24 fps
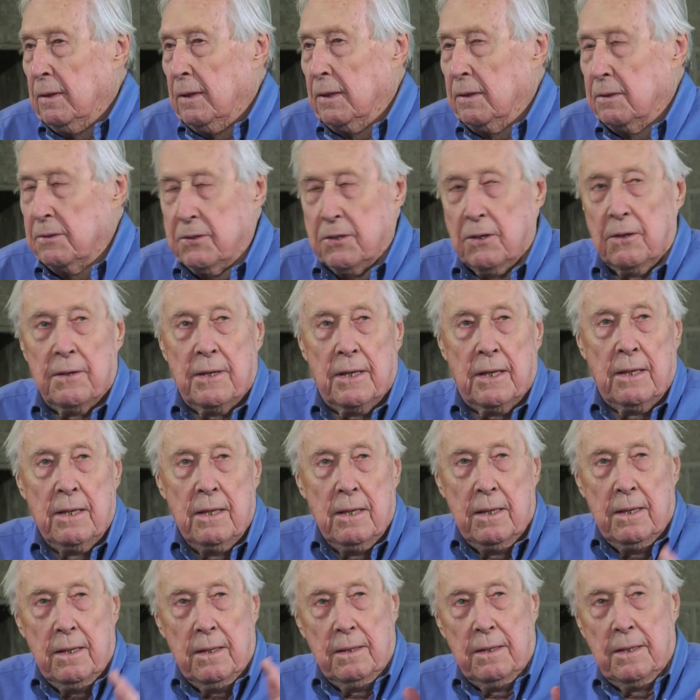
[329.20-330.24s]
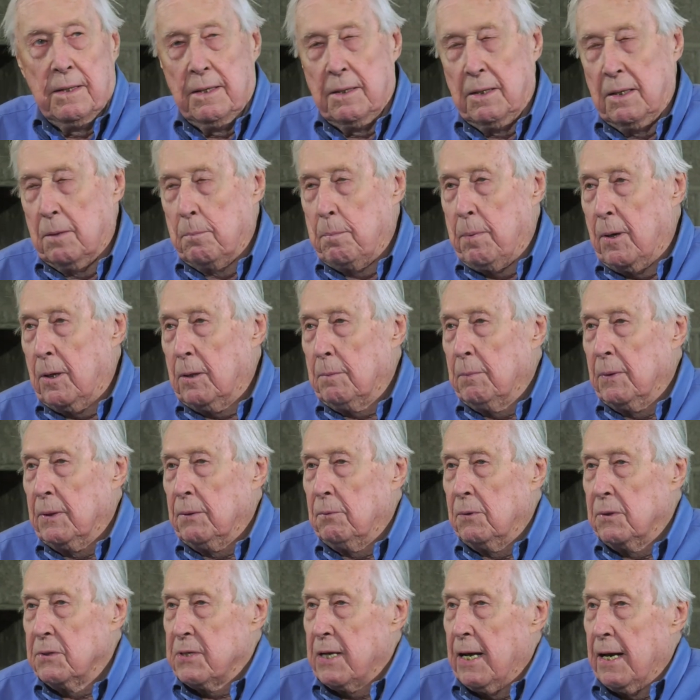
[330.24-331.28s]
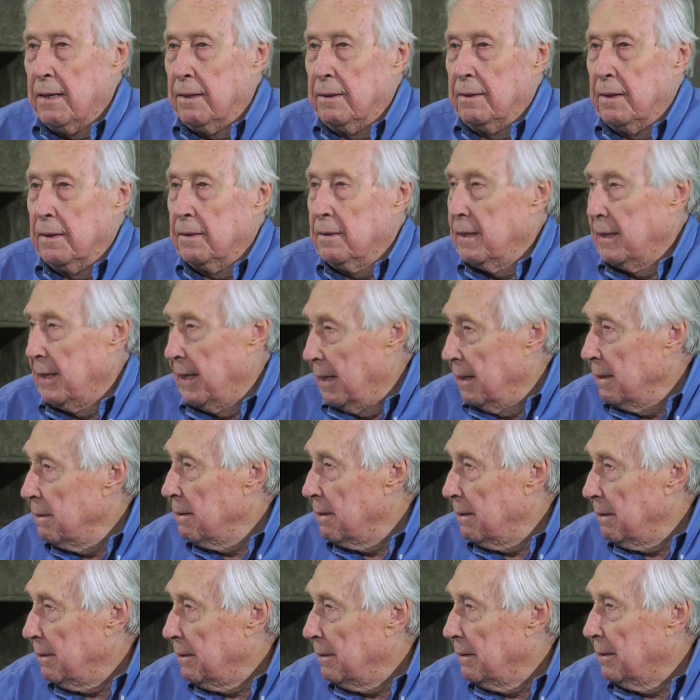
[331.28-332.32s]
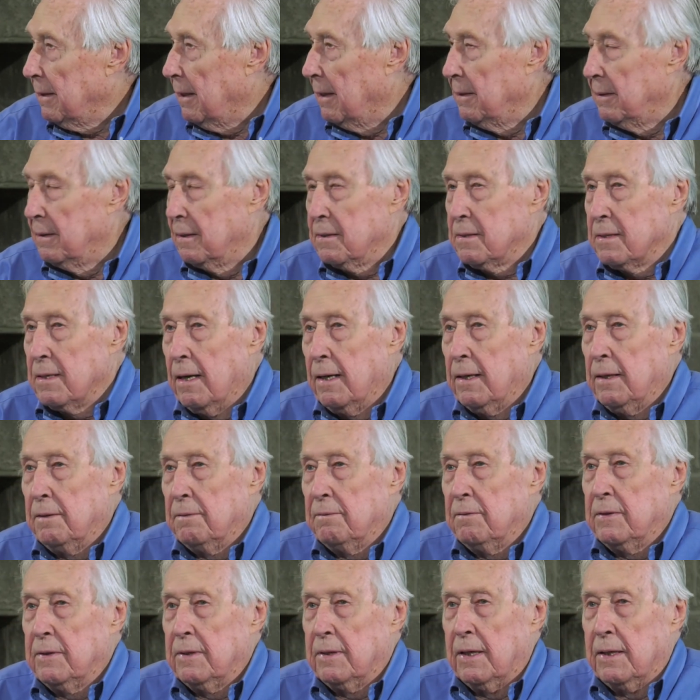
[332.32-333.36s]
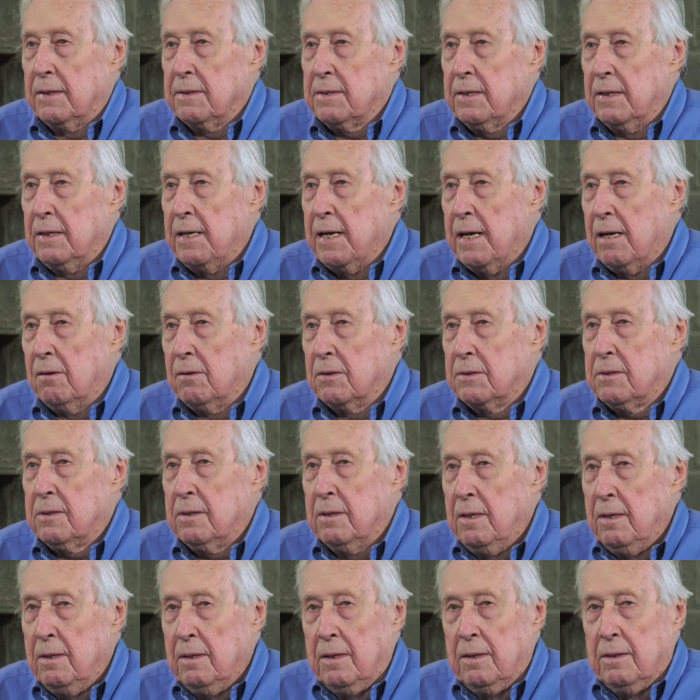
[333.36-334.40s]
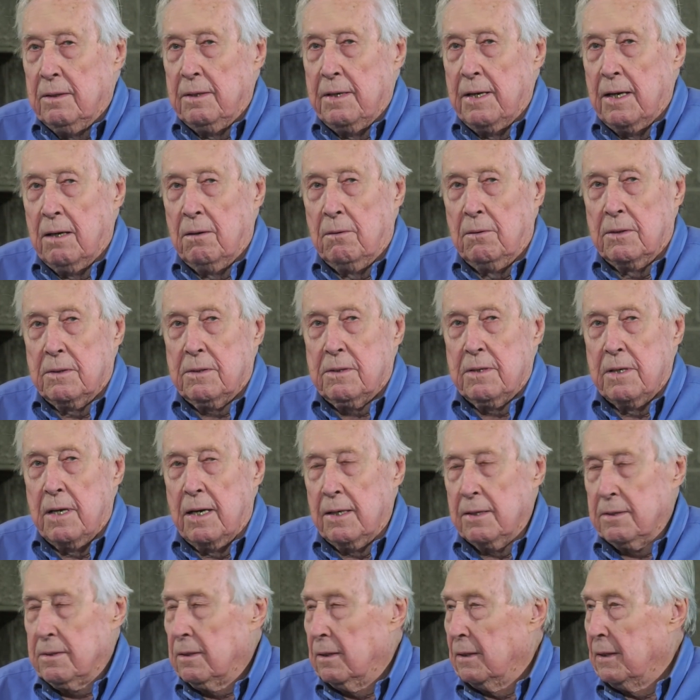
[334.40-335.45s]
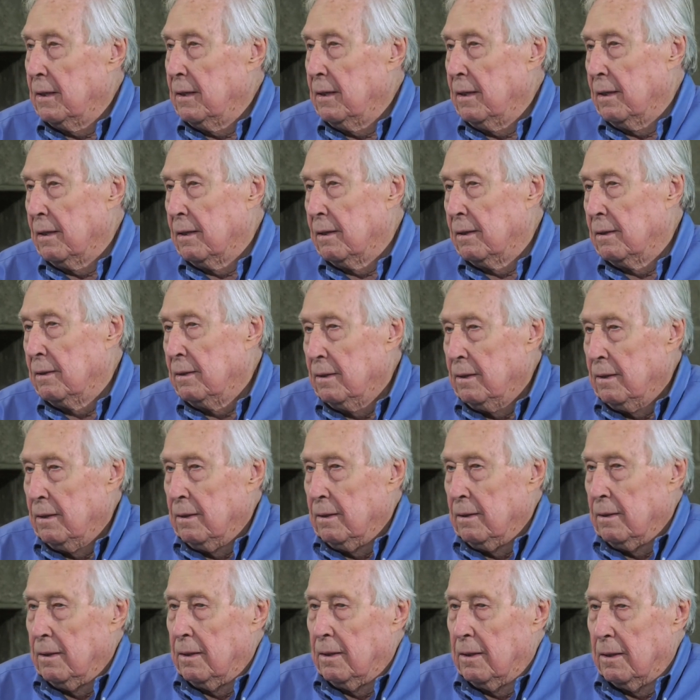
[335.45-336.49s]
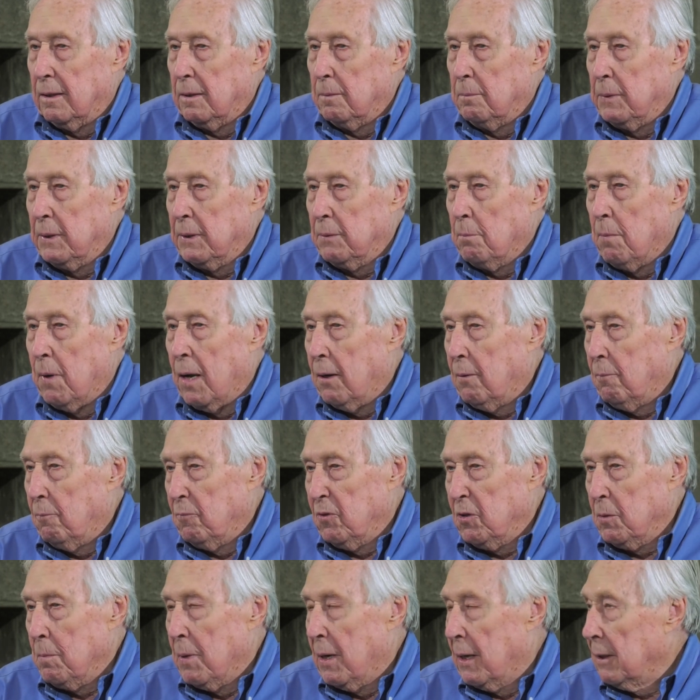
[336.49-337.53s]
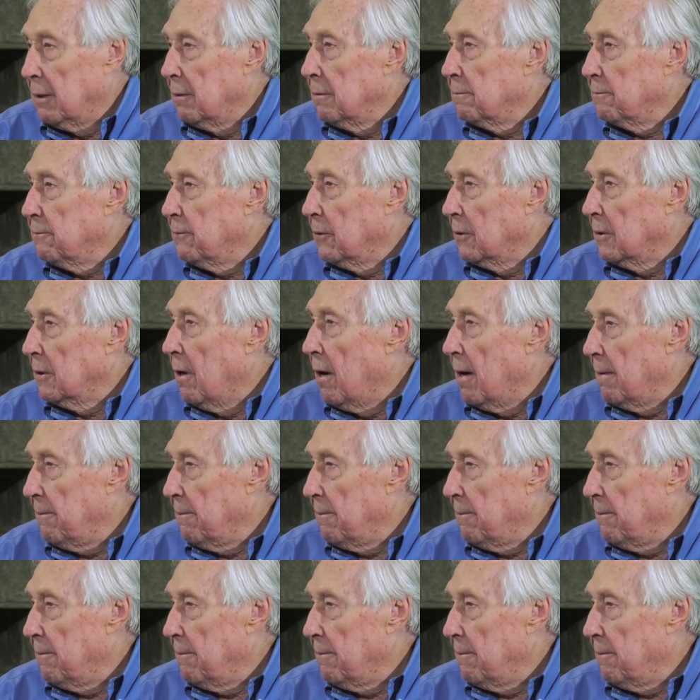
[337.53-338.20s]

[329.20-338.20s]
And so the apartment was added at the end on the side of it. And I see now it's nicely been remodeled for